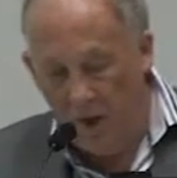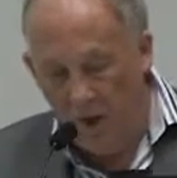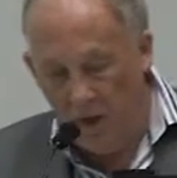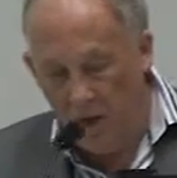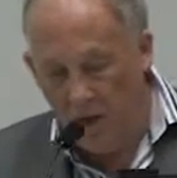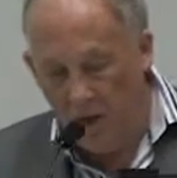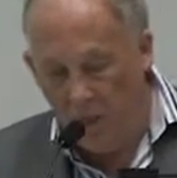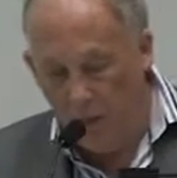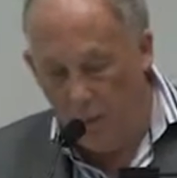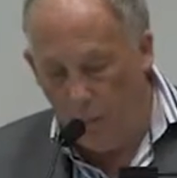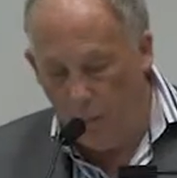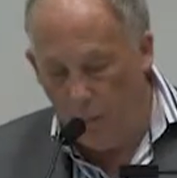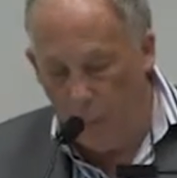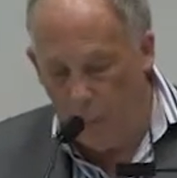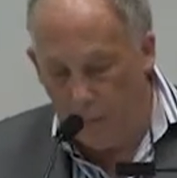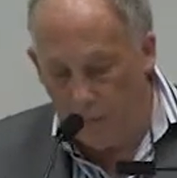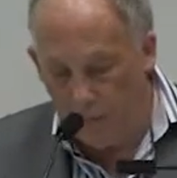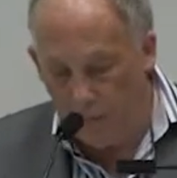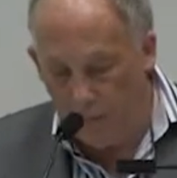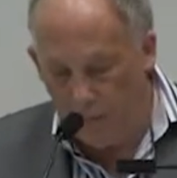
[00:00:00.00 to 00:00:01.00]
enable
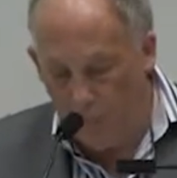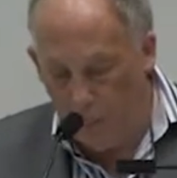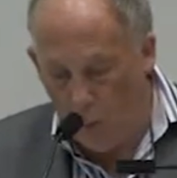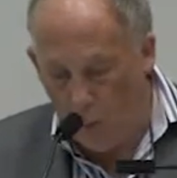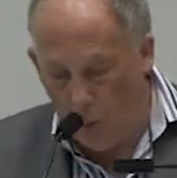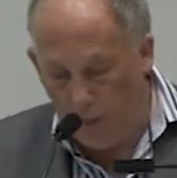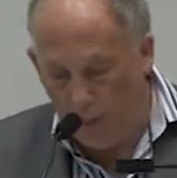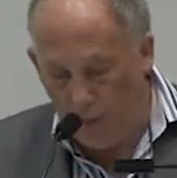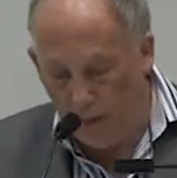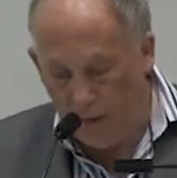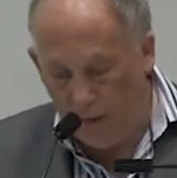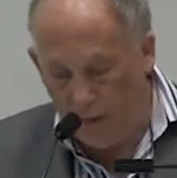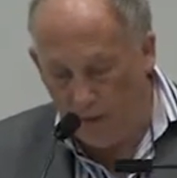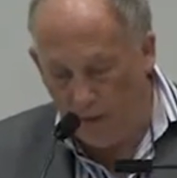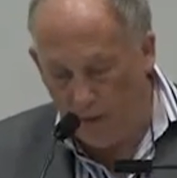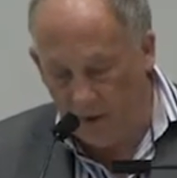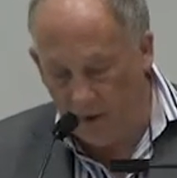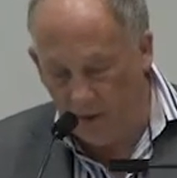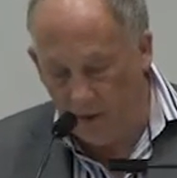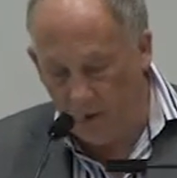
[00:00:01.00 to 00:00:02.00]
prompt and widespread
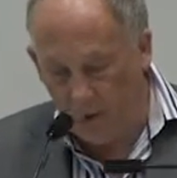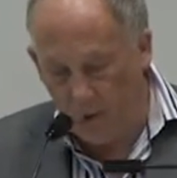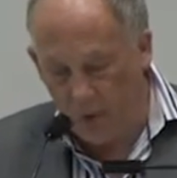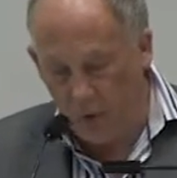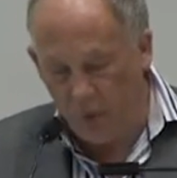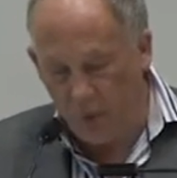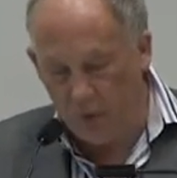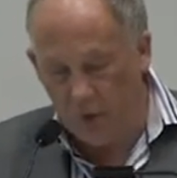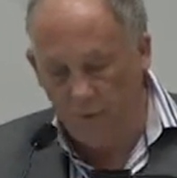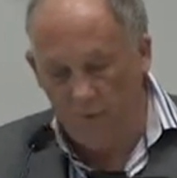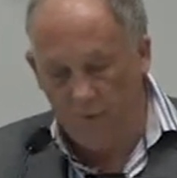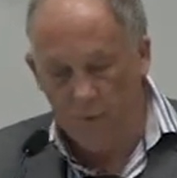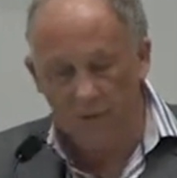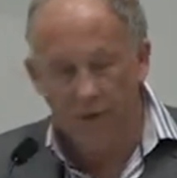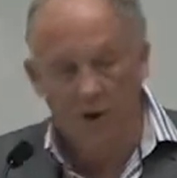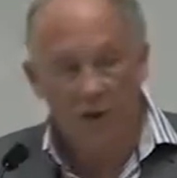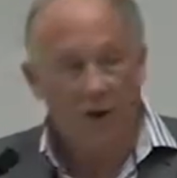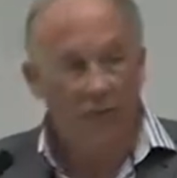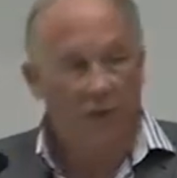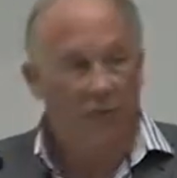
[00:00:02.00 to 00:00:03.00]
distribution of
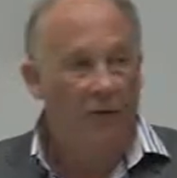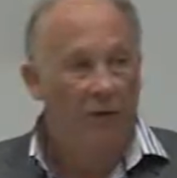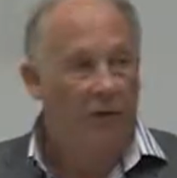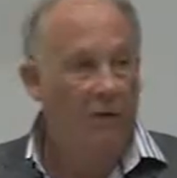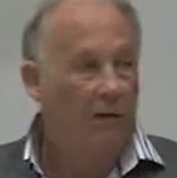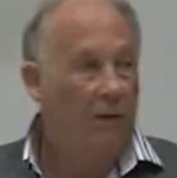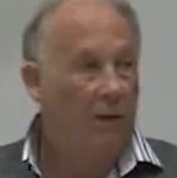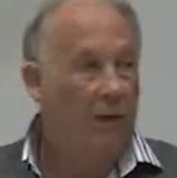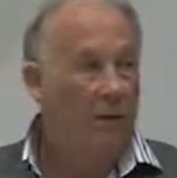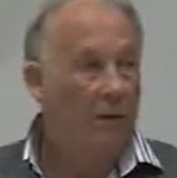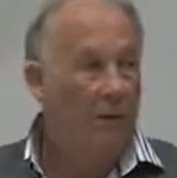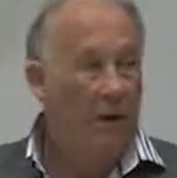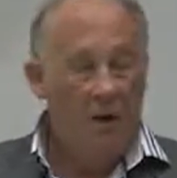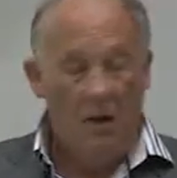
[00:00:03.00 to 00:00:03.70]
research funding.